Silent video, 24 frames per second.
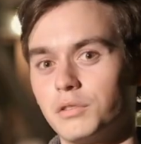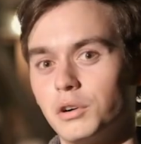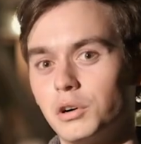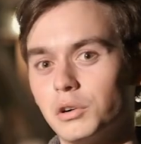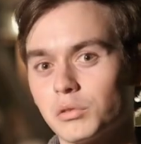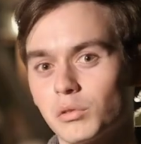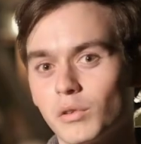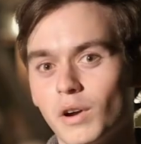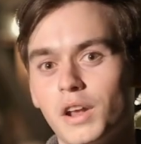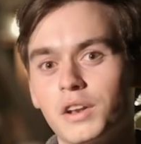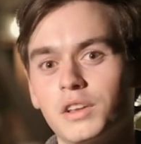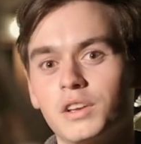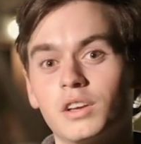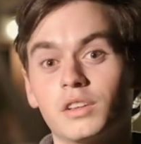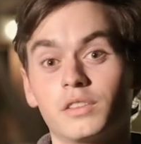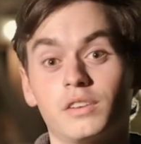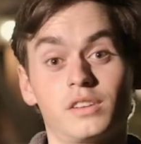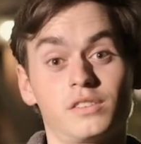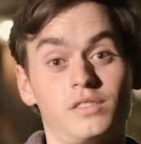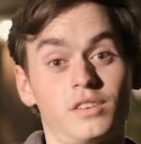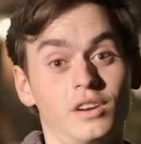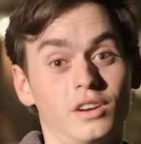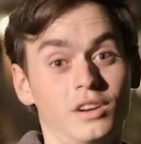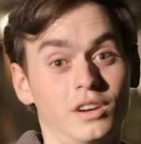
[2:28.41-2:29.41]
already, and
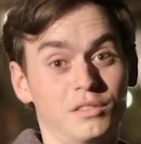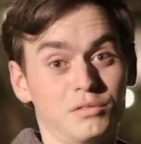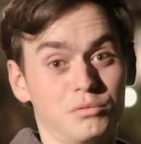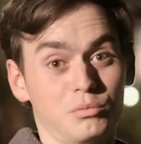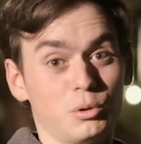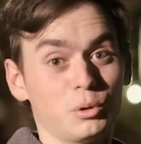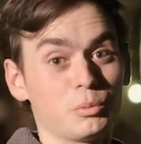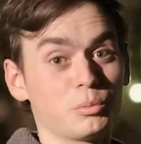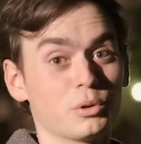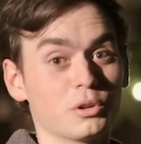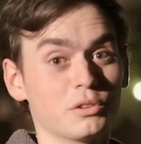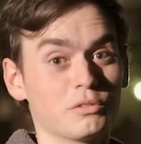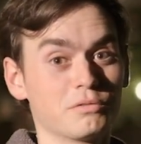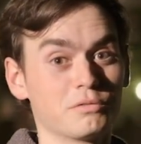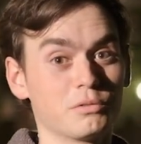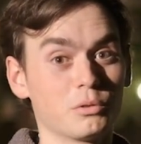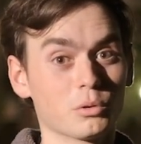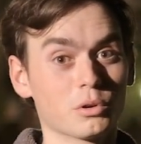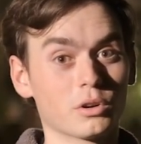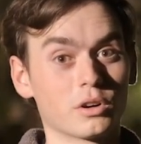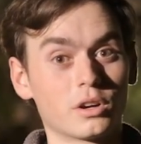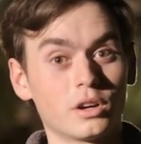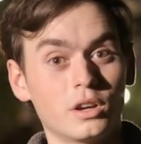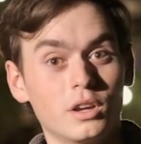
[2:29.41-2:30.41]
that's at
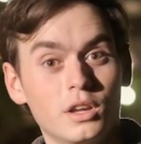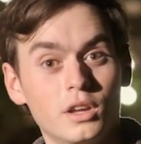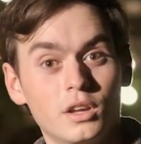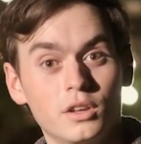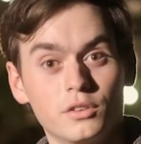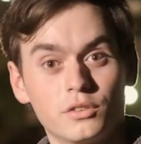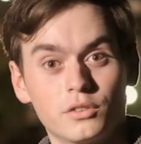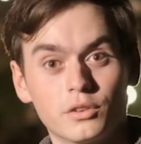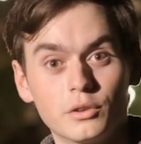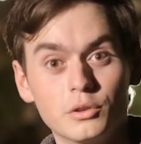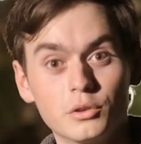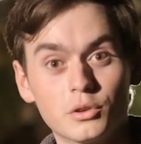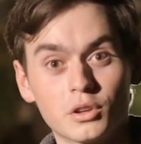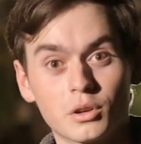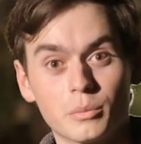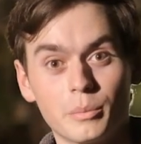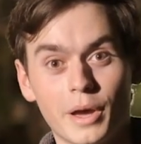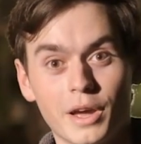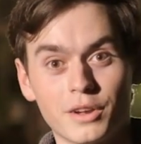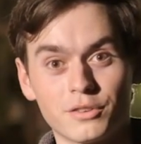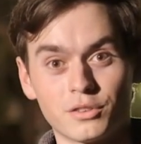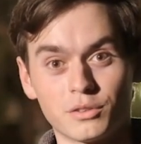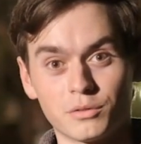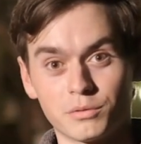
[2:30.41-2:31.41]
f1.4. So you can
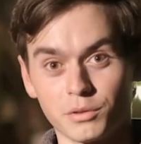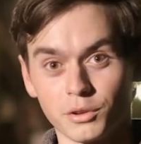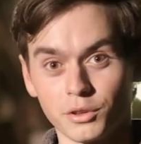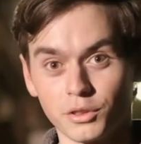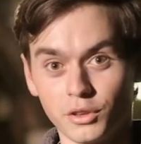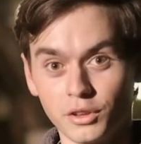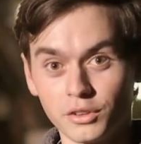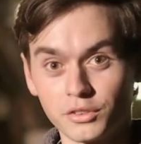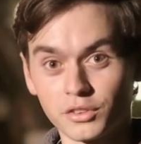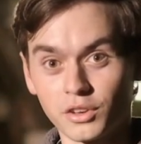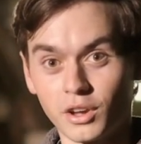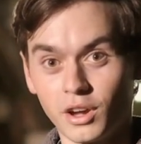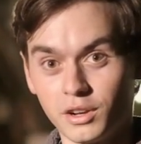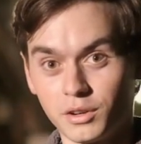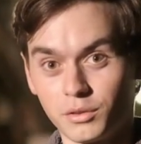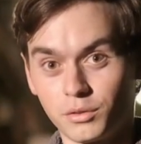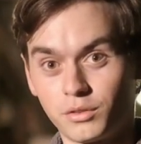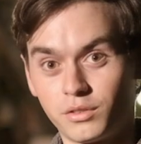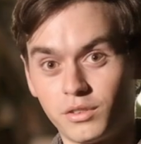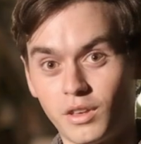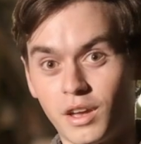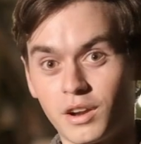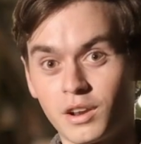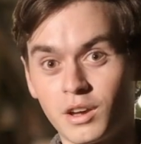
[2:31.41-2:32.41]
imagine for this kind of
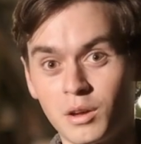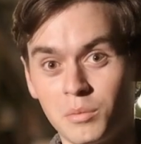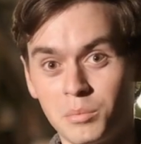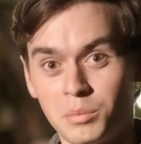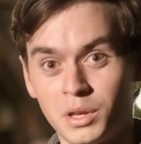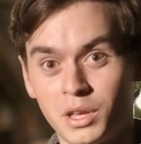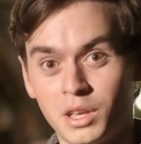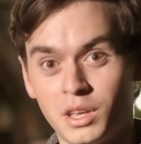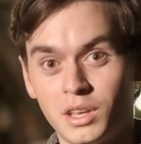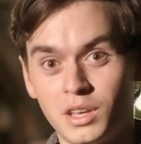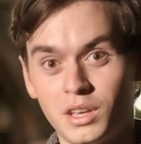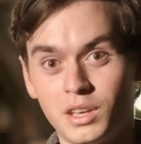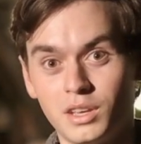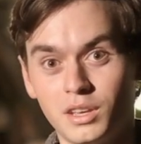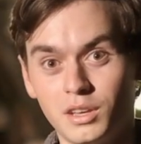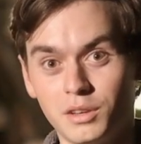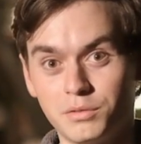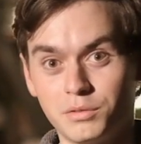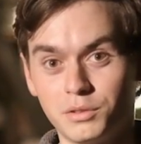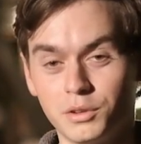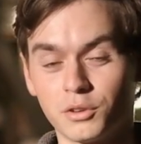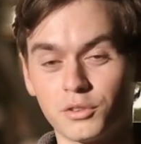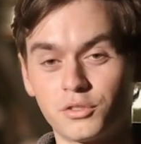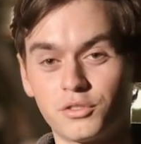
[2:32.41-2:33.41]
setup,
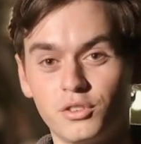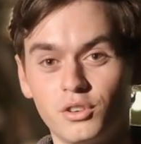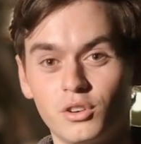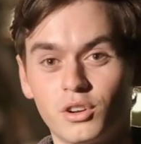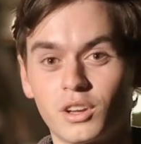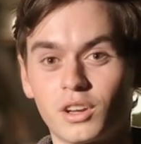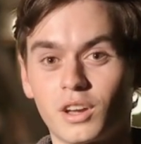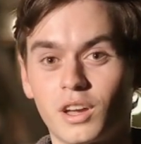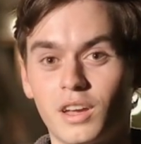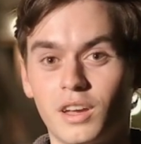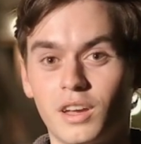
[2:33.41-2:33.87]
if you're shooting at